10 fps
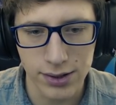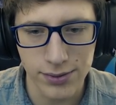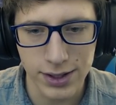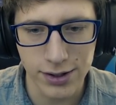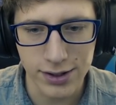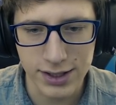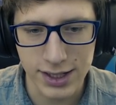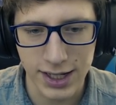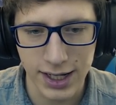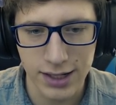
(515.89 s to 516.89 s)
we are
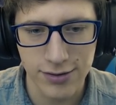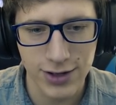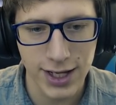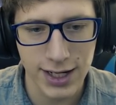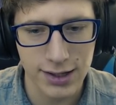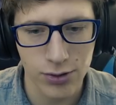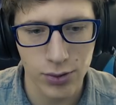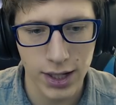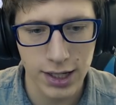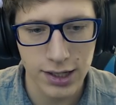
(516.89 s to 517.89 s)
kind of getting in the
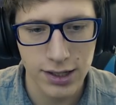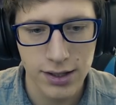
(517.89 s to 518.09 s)
way.